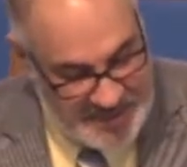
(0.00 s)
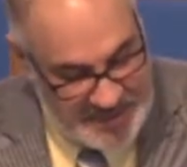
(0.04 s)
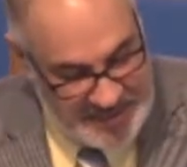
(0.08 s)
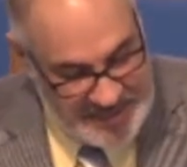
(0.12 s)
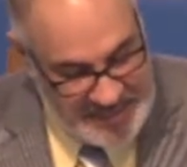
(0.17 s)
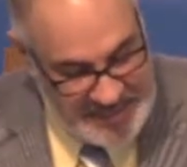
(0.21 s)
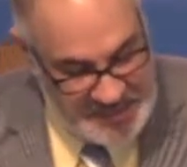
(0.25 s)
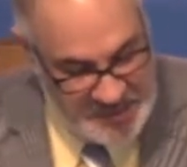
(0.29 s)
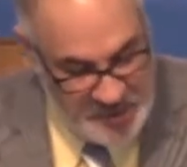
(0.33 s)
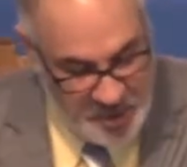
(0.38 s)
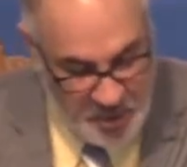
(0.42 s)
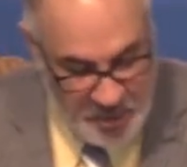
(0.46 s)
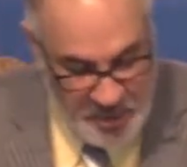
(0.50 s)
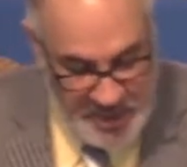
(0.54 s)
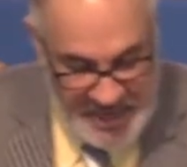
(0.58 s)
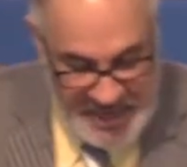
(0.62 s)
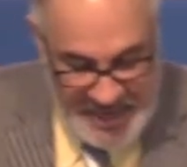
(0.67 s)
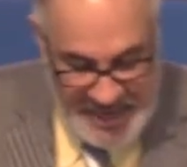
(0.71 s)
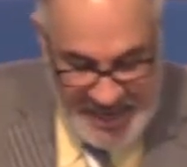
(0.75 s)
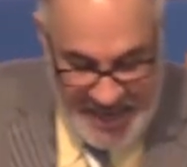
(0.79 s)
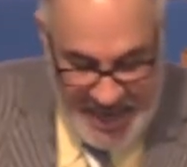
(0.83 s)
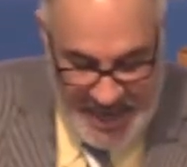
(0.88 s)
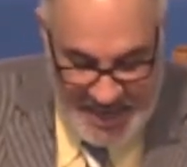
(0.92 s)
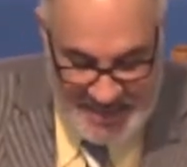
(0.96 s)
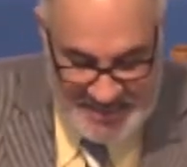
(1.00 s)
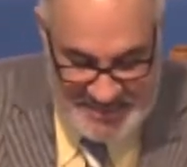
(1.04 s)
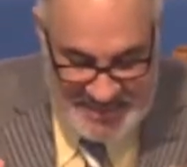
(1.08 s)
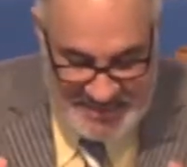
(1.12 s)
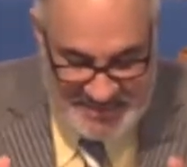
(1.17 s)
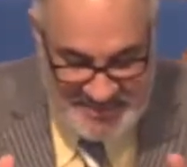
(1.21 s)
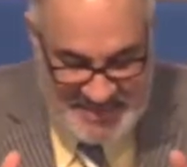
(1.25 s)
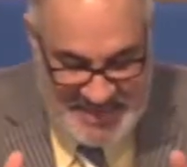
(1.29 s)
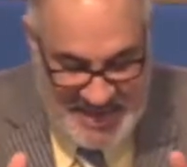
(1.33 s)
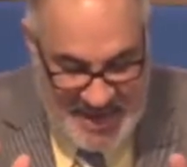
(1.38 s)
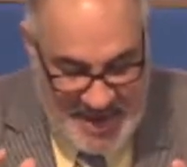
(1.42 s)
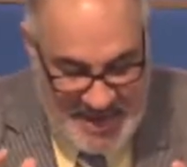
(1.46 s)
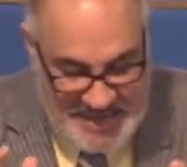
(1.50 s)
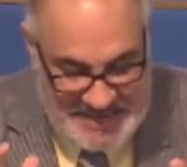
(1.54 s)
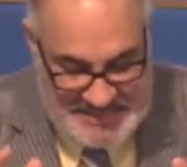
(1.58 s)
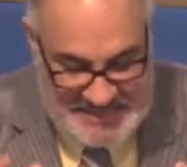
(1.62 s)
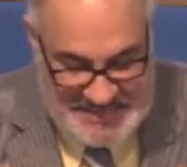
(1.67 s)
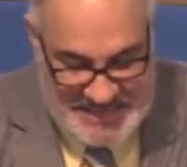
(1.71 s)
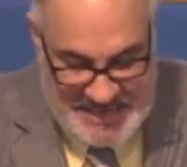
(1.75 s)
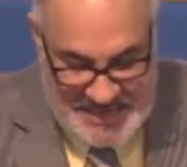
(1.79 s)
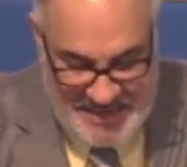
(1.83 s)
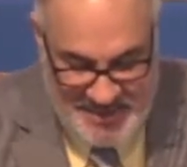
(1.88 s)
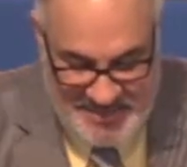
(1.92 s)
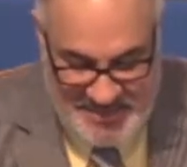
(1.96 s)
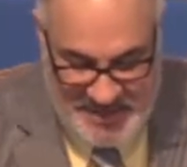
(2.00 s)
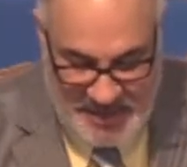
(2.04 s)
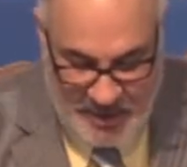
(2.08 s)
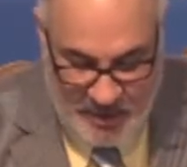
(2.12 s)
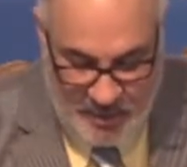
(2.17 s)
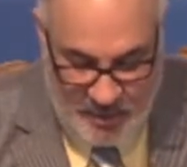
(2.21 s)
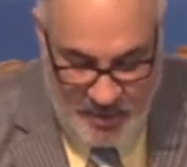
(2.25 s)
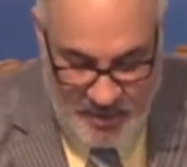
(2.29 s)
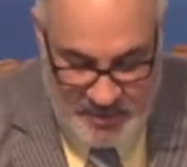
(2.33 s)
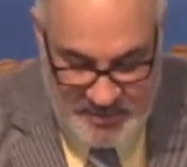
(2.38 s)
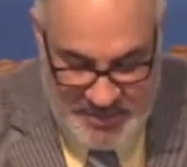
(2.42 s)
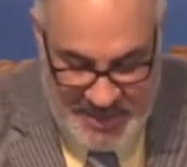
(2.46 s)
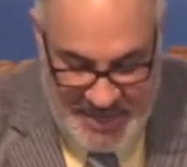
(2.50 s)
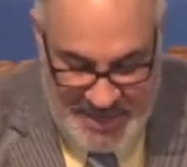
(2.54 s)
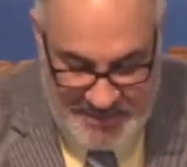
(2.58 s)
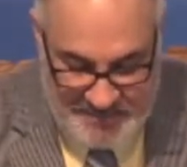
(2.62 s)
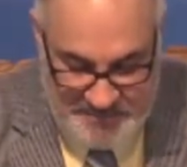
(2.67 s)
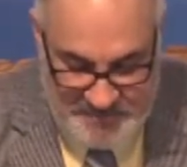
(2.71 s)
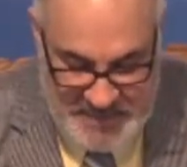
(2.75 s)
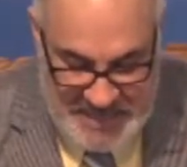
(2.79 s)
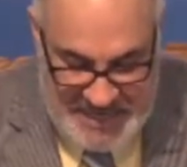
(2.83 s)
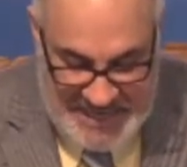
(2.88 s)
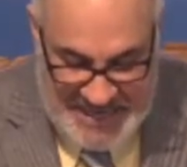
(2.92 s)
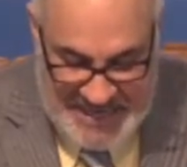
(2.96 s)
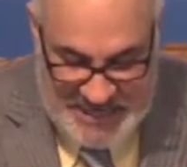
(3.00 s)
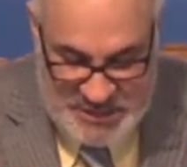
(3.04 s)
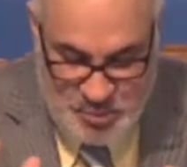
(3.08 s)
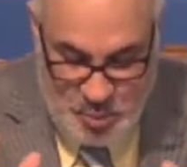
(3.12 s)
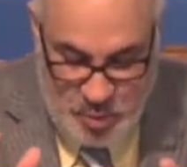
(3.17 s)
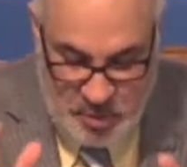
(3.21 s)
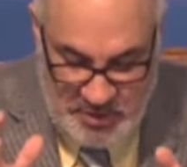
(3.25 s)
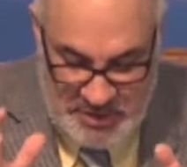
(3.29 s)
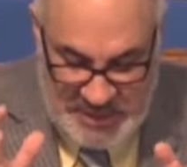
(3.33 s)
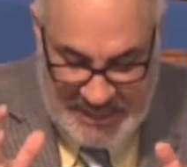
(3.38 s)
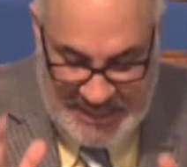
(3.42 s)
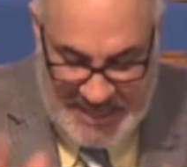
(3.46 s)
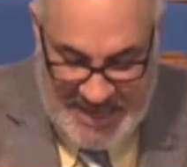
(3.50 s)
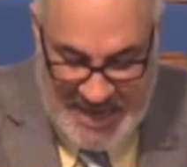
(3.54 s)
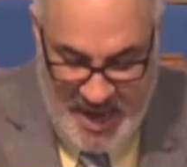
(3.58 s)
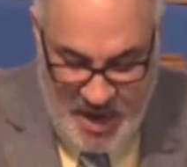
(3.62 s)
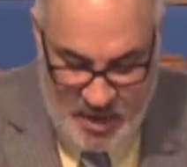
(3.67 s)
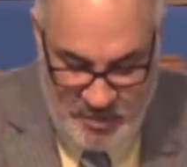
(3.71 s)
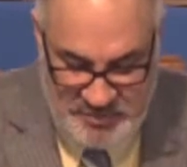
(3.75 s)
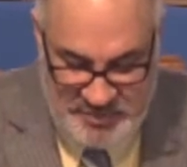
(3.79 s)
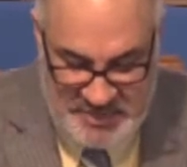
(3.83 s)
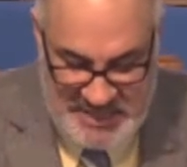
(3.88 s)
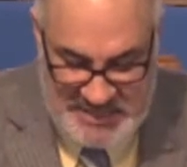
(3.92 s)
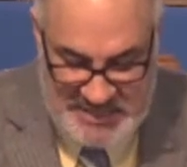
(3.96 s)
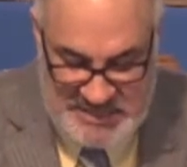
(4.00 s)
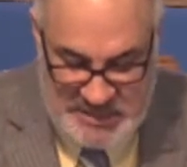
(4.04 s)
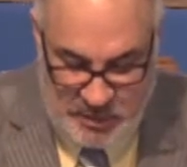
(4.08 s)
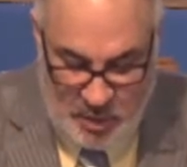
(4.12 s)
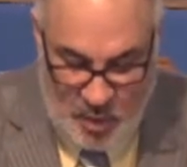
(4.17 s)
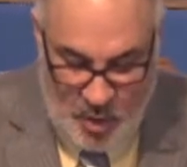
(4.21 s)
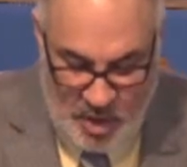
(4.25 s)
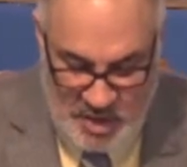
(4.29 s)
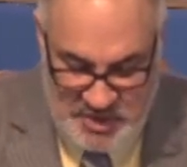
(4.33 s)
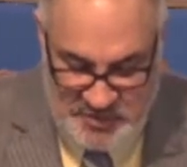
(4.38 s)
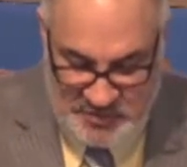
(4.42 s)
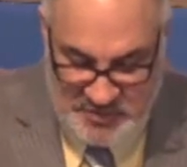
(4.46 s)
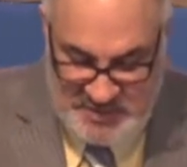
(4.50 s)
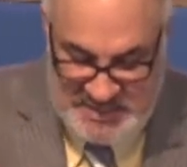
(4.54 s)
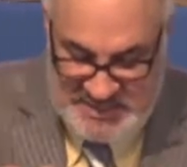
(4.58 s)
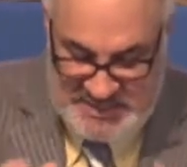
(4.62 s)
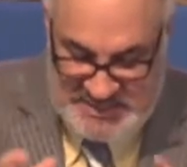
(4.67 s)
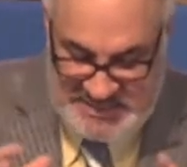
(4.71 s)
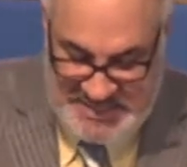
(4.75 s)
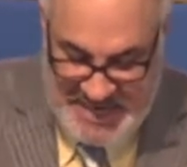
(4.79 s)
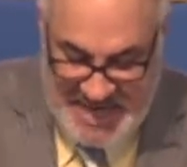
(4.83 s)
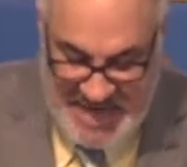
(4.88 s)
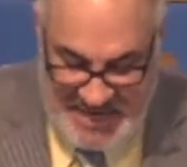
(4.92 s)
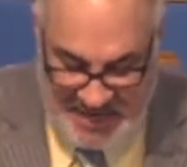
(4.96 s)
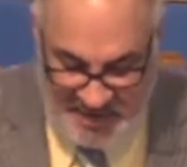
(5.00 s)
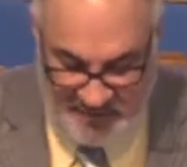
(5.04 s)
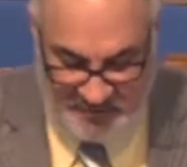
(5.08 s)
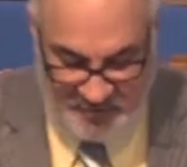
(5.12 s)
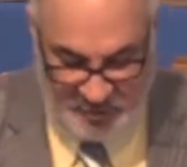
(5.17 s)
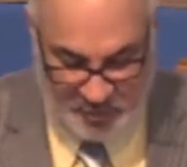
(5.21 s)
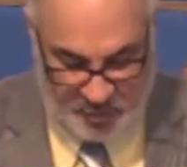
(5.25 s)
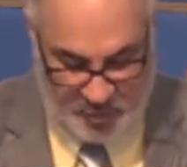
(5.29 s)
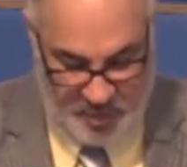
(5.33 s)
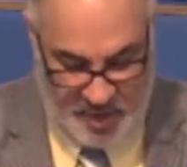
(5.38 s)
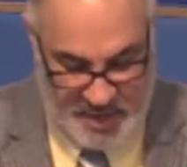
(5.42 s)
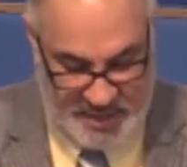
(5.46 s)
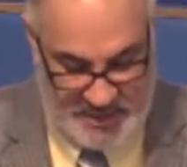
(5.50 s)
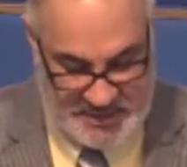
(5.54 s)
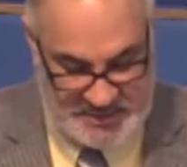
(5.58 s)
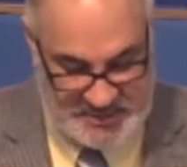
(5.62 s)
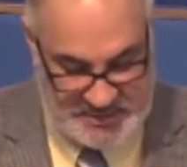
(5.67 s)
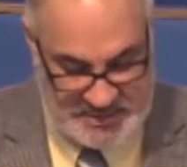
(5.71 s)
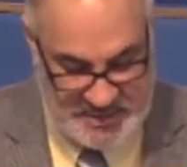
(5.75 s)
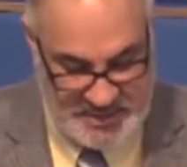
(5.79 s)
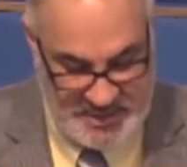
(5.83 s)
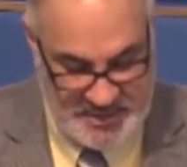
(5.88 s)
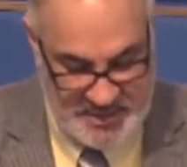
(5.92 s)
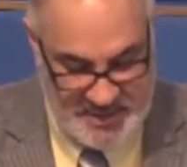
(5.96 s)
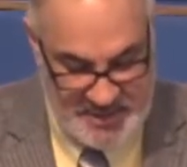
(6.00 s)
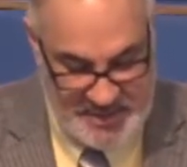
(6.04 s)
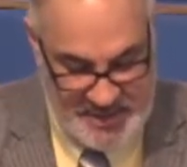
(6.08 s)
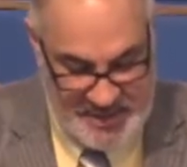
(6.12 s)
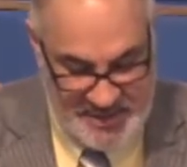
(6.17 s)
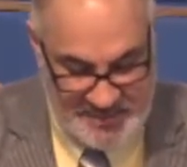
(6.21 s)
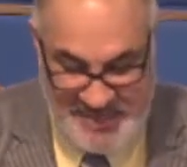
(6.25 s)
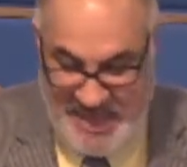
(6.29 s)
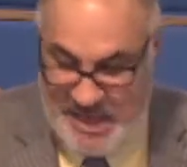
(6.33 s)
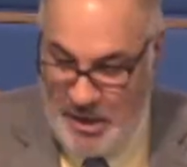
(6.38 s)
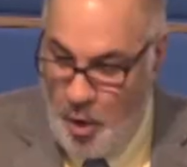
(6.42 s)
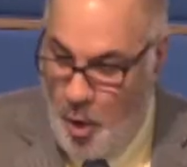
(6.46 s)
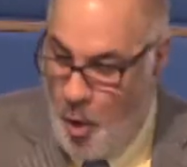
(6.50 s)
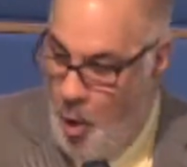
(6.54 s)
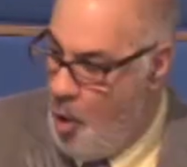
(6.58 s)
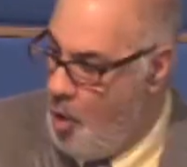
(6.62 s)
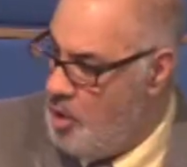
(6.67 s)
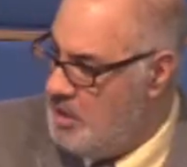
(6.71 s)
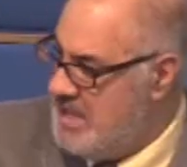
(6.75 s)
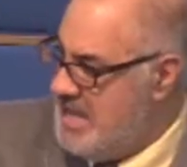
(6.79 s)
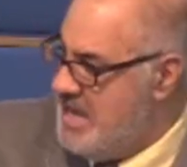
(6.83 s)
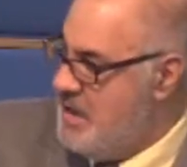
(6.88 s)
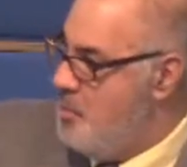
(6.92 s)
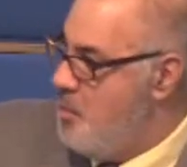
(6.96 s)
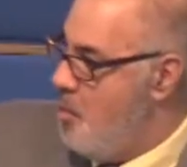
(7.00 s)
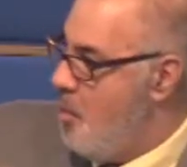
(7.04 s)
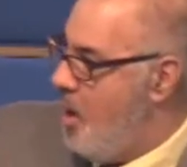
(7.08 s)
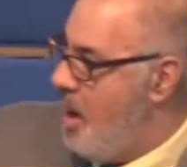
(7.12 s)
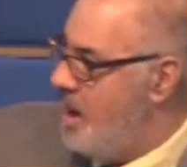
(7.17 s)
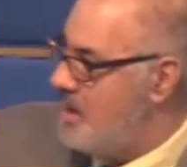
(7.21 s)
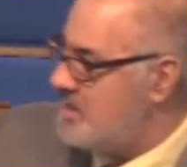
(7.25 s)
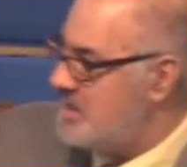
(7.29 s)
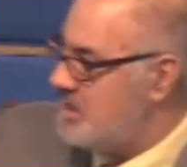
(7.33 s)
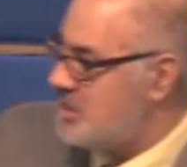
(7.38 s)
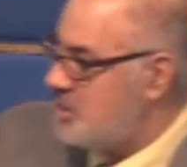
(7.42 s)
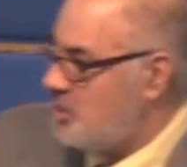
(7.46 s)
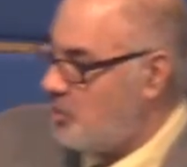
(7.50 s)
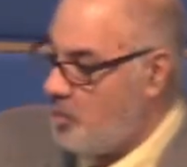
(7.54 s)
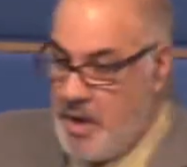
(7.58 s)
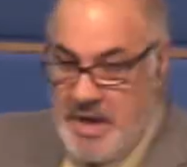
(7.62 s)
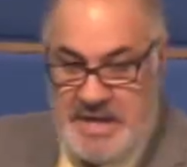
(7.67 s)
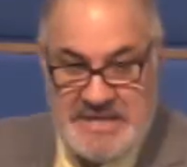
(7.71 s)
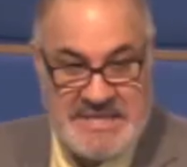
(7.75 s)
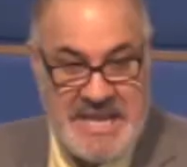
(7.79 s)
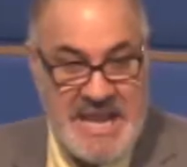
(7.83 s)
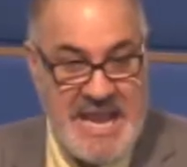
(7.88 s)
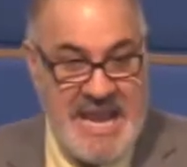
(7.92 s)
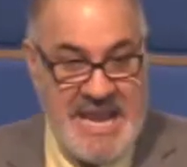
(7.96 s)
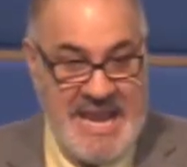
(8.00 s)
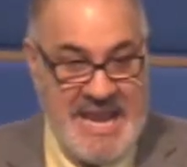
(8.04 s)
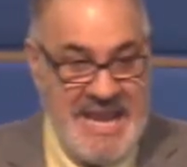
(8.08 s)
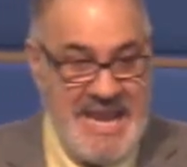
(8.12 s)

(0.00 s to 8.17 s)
You know, the idea there that he's willing to count things lost for the sake of Christ, that all he wants is Christ.